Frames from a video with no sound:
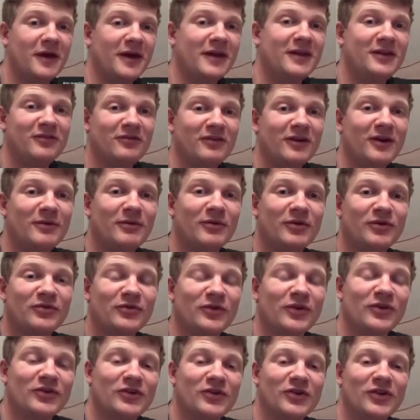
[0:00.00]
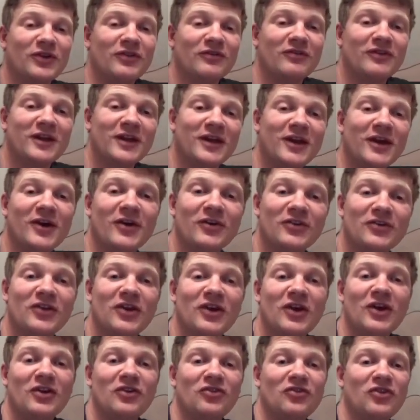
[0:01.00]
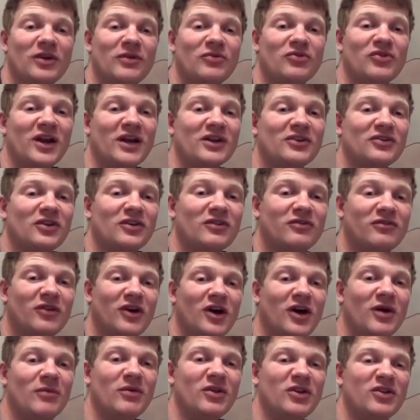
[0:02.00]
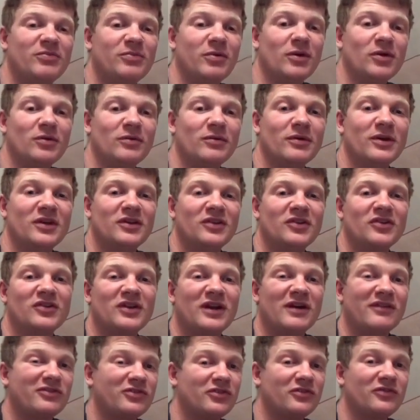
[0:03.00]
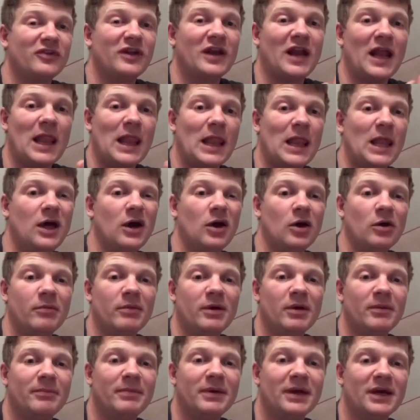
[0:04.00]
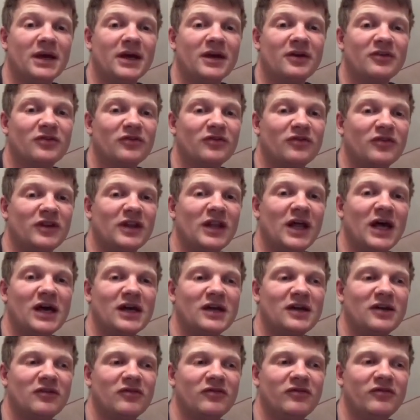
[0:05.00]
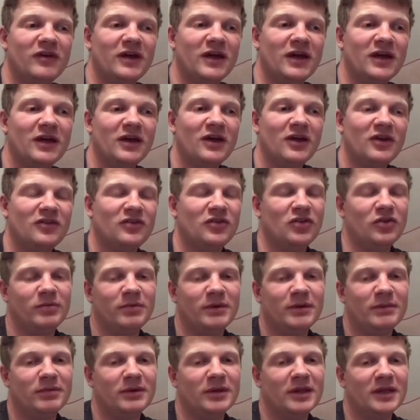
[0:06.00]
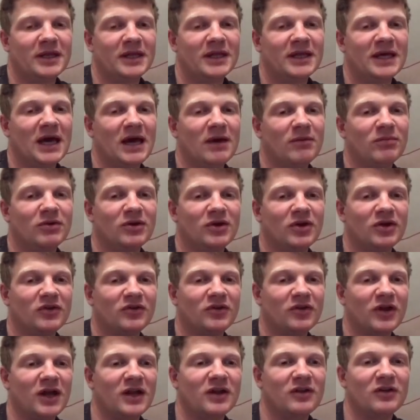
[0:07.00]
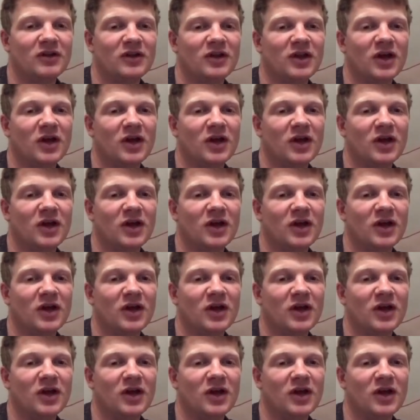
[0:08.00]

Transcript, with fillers: Thank you very much for watching all the videos. Dream Tractor on the Farm is probably just to have something a little bit bigger, something that I could fit two people in a cab because I do a